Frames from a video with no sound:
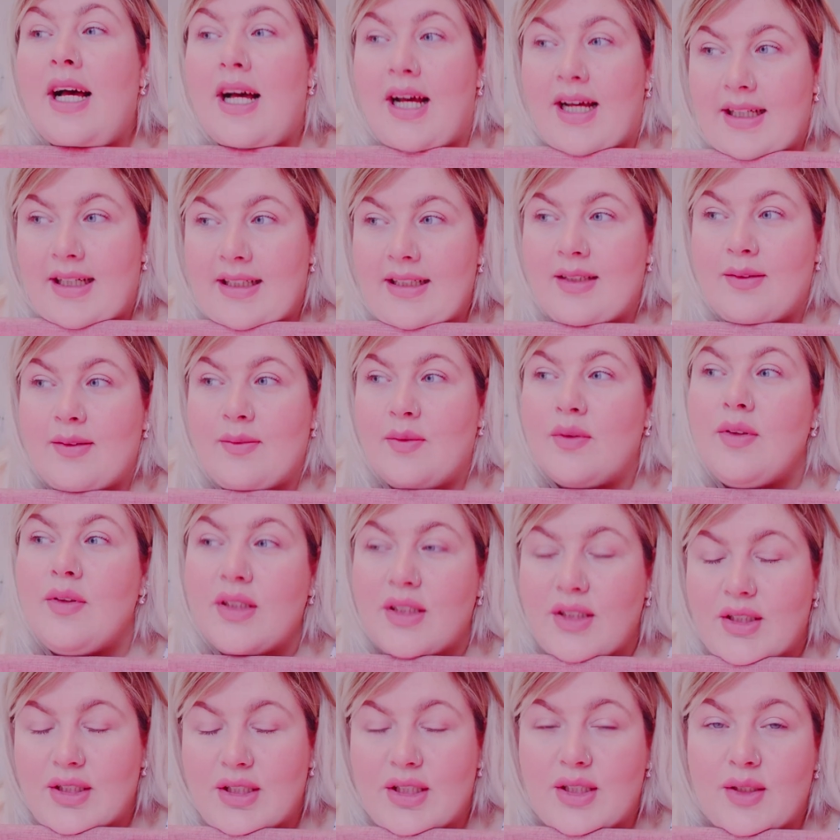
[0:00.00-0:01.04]
and I'm going
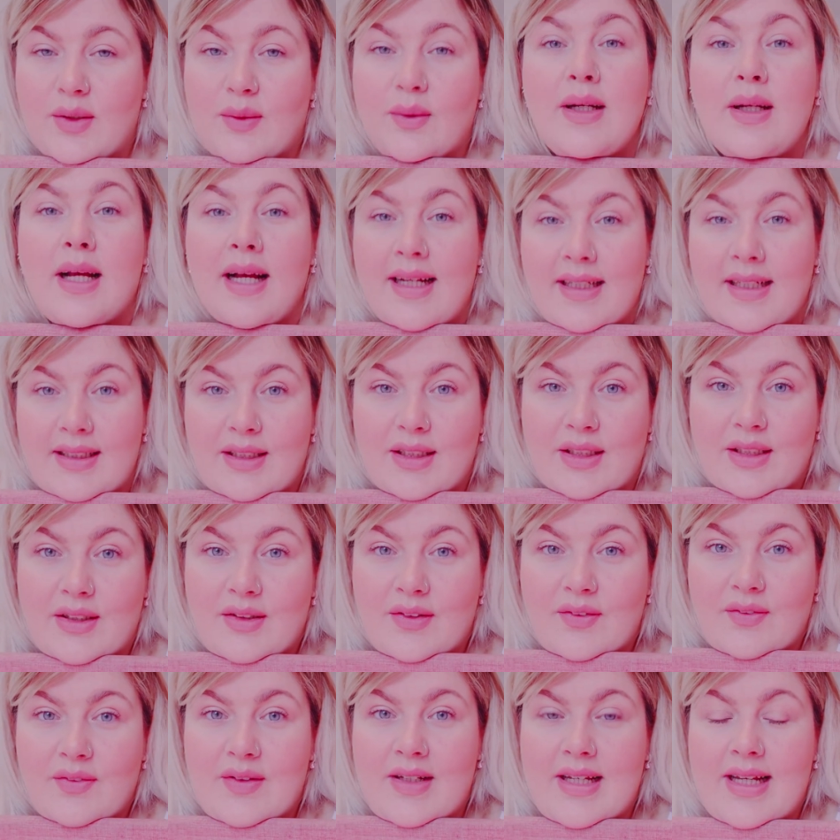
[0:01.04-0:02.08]
to do kind
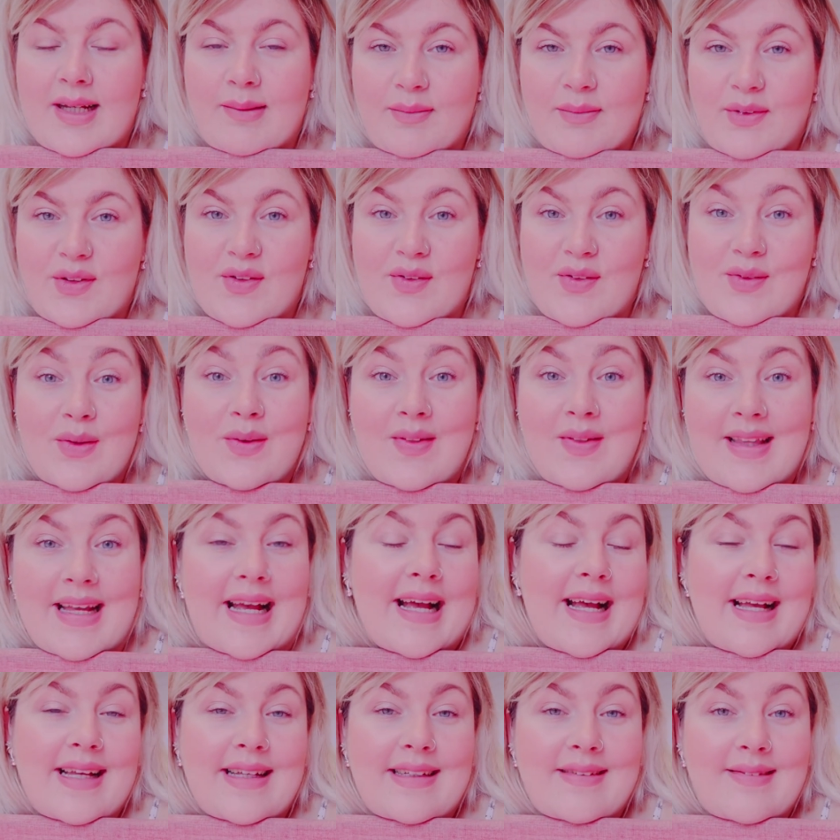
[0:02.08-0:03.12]
of him just stood
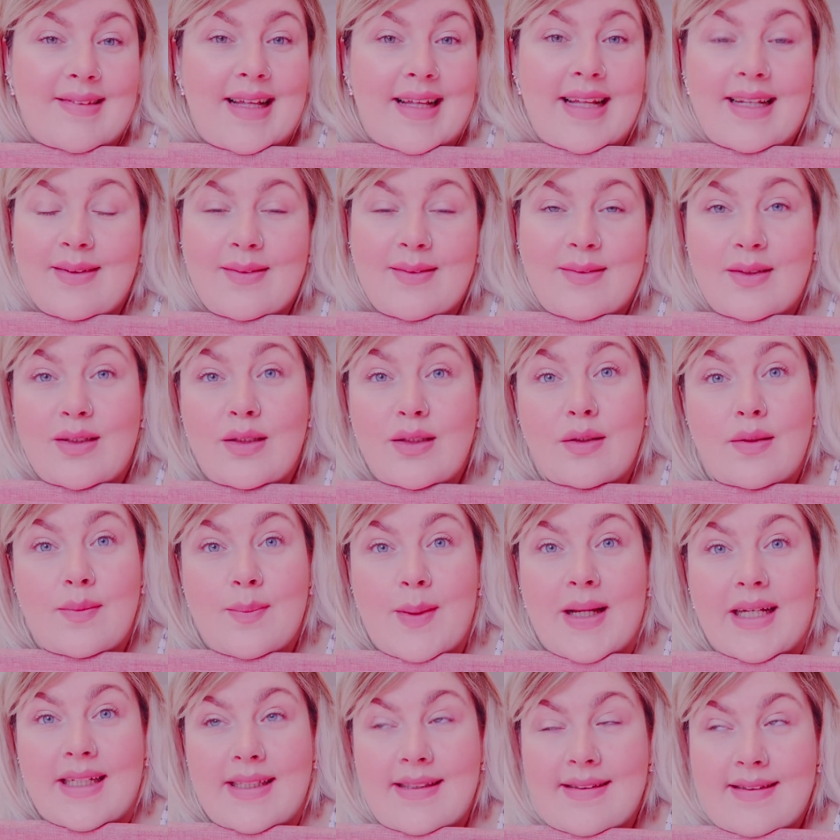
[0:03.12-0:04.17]
there, and I'm going to do
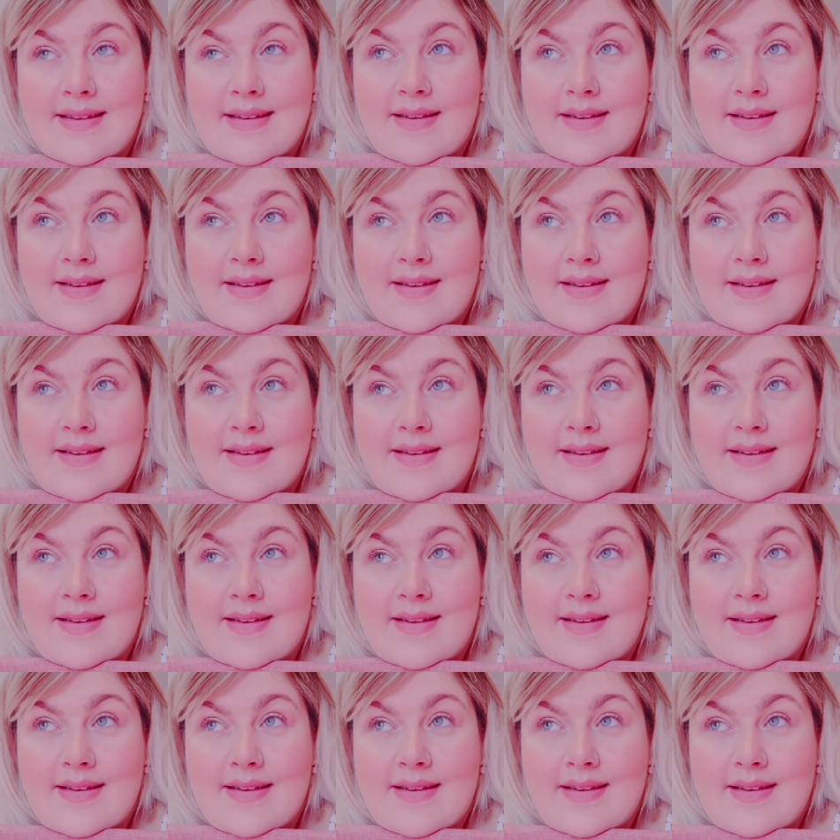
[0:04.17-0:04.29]
Spice.